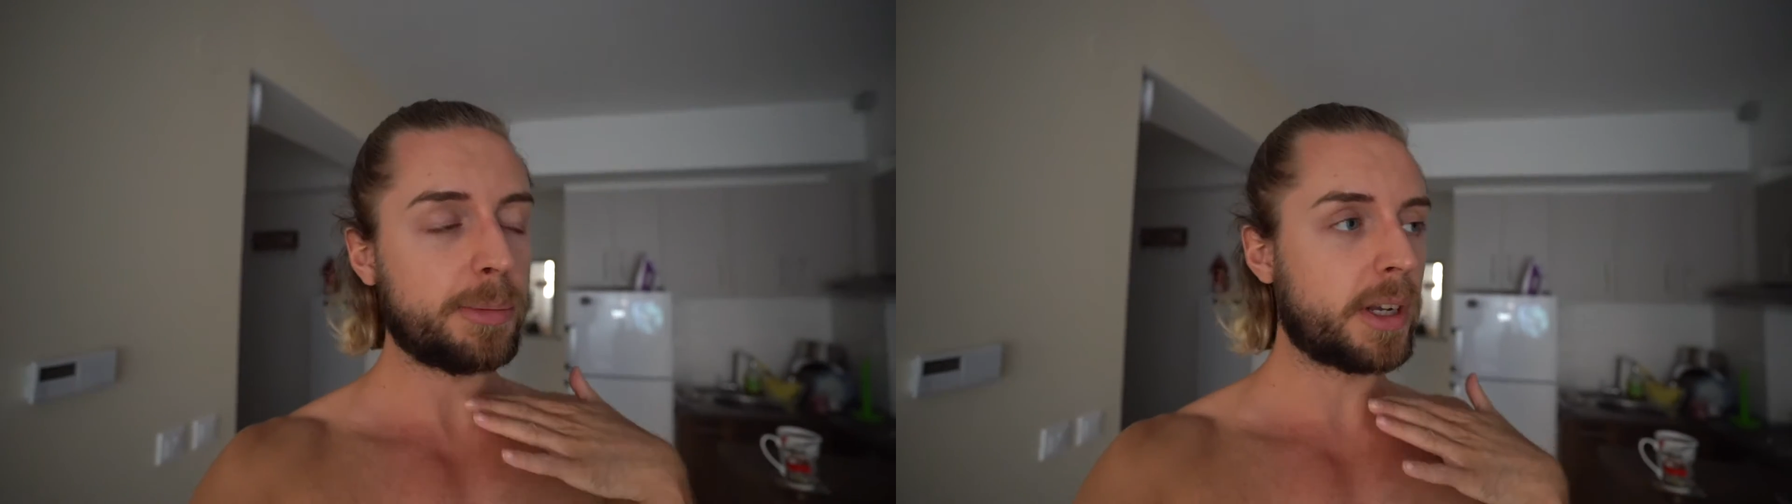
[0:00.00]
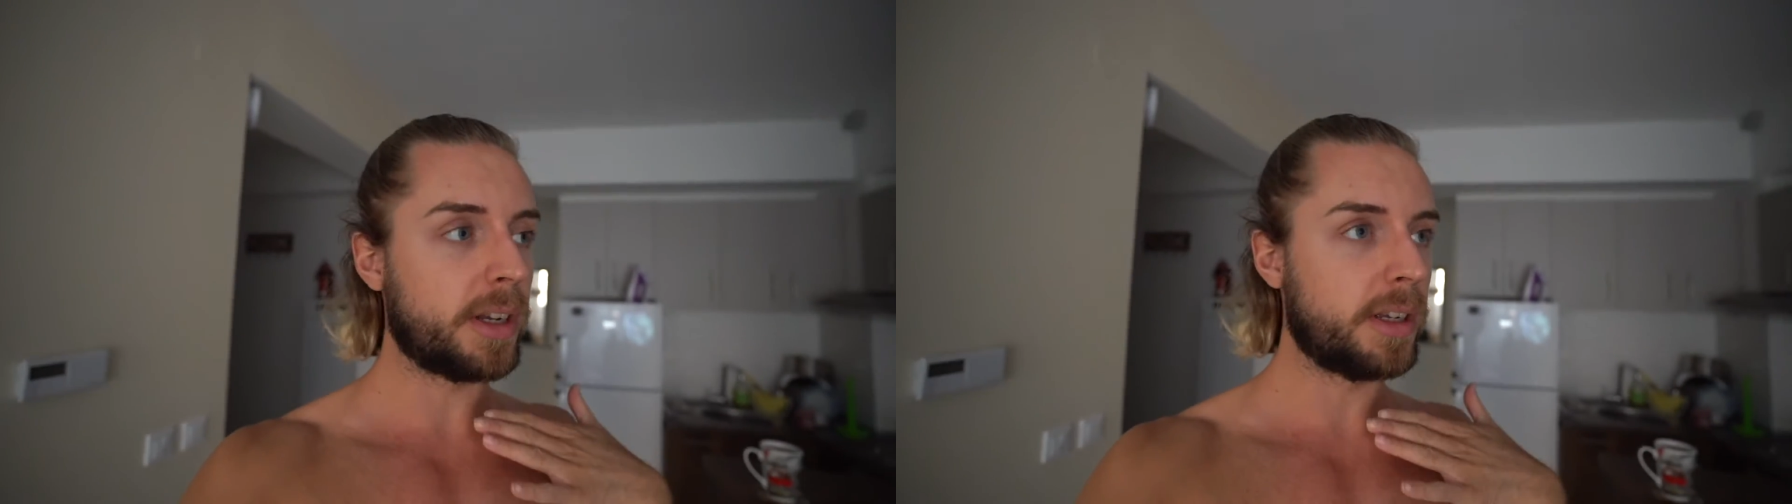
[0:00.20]

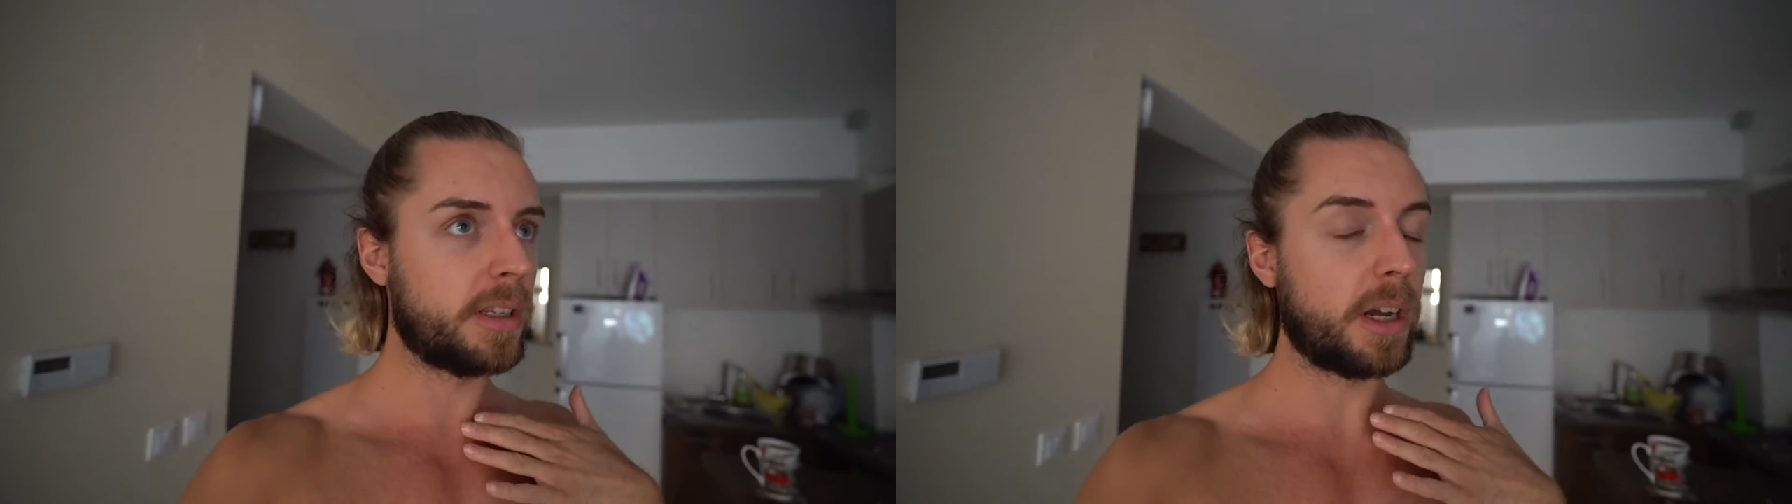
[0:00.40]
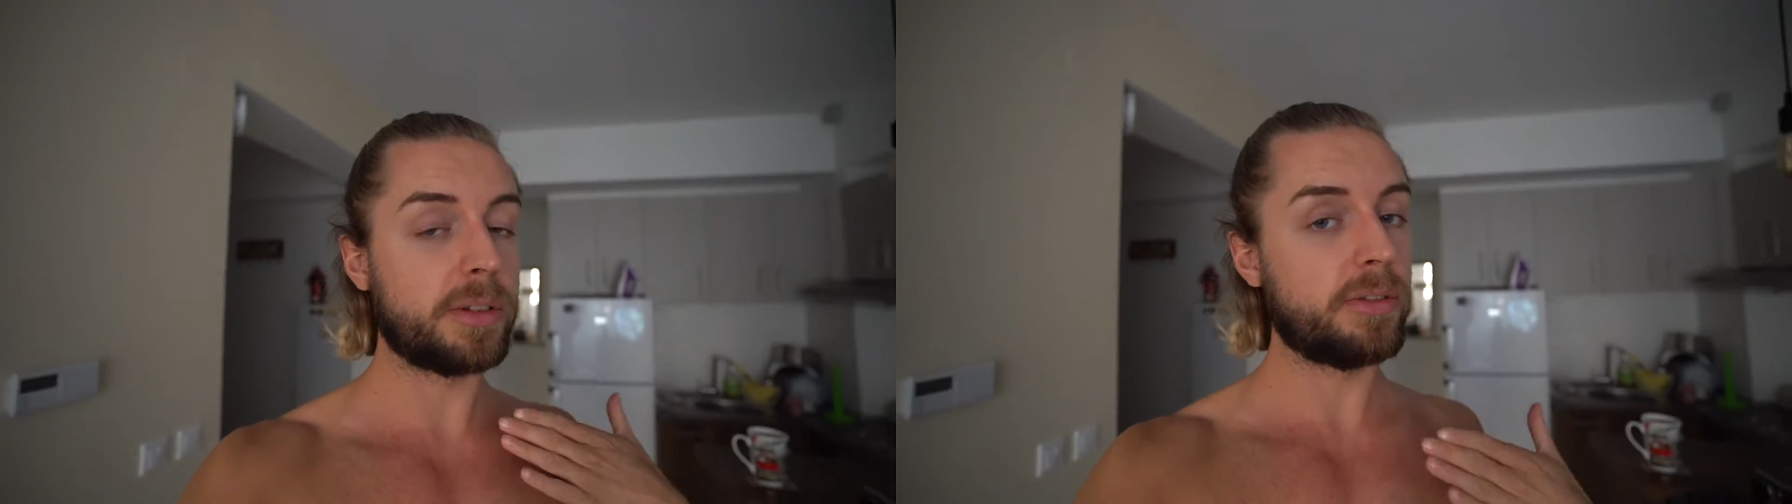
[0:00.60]

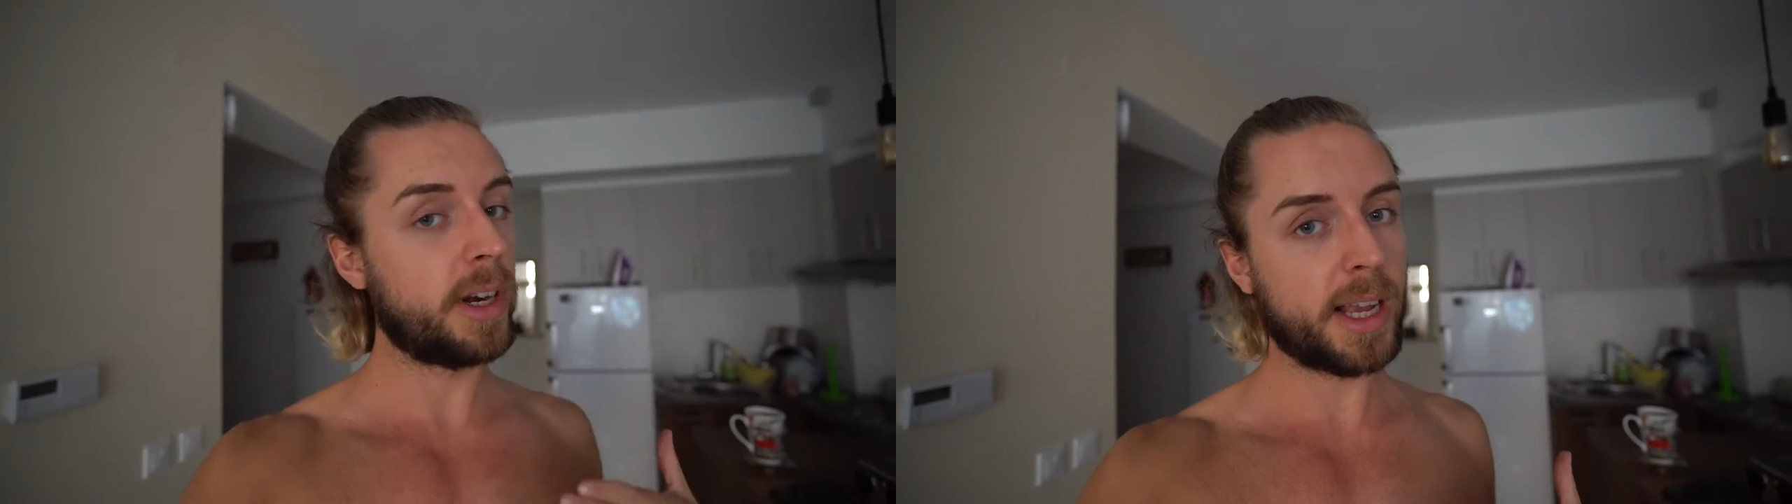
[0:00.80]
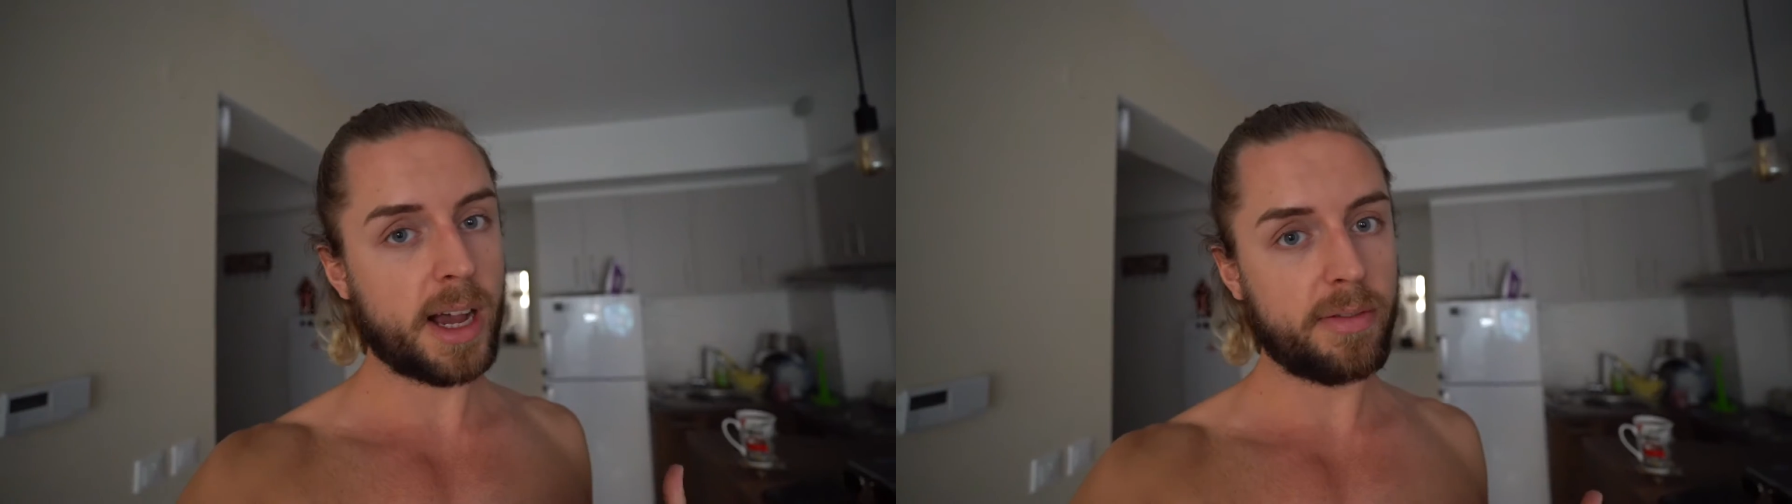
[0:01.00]
because I was
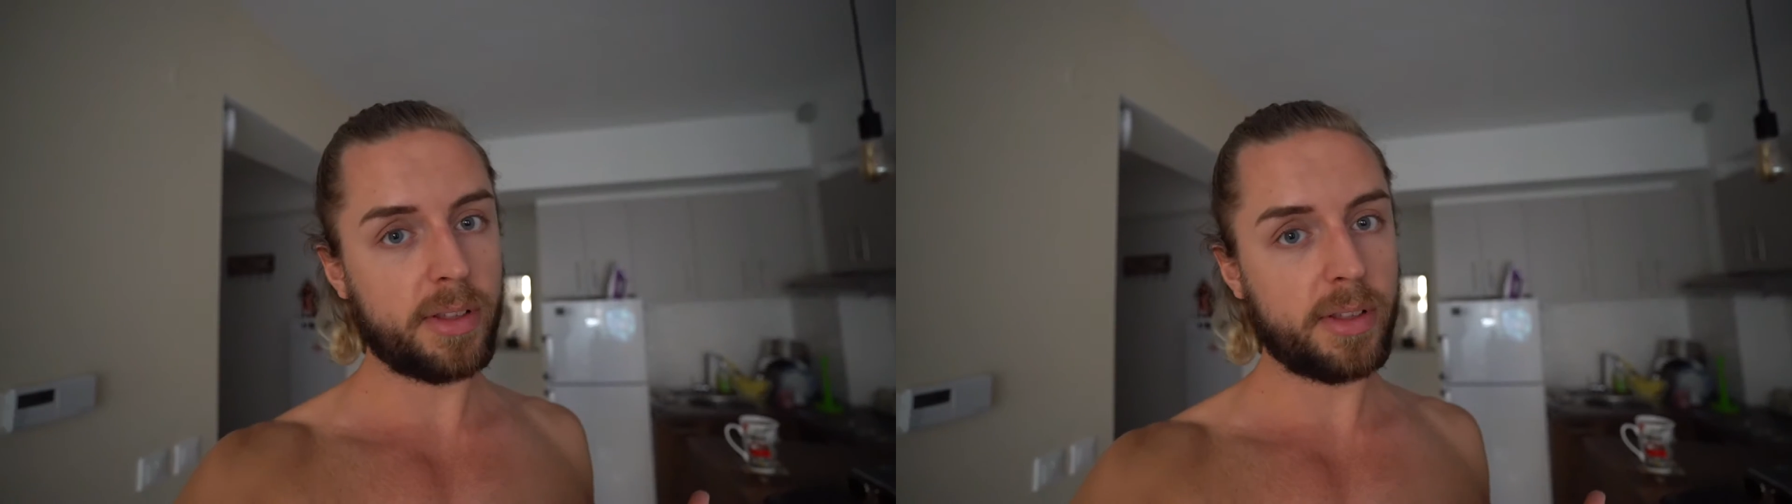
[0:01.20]
running out of